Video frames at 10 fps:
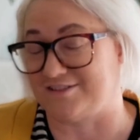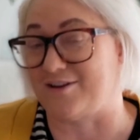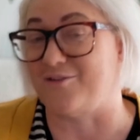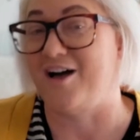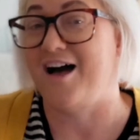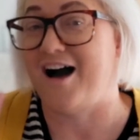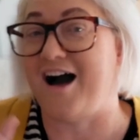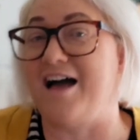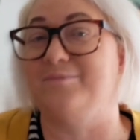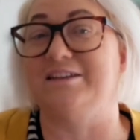So
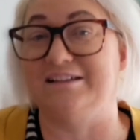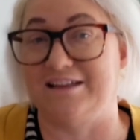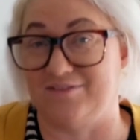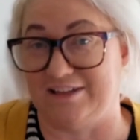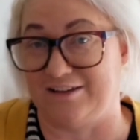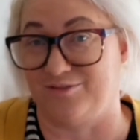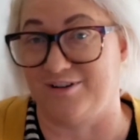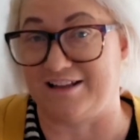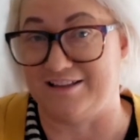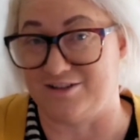I'm gonna leave a link for
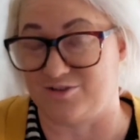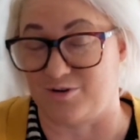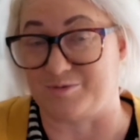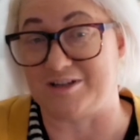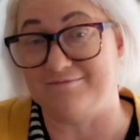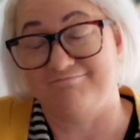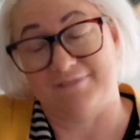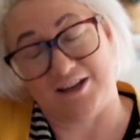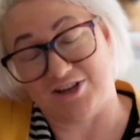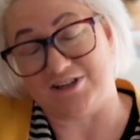it in the description
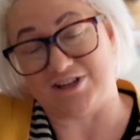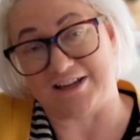and you can check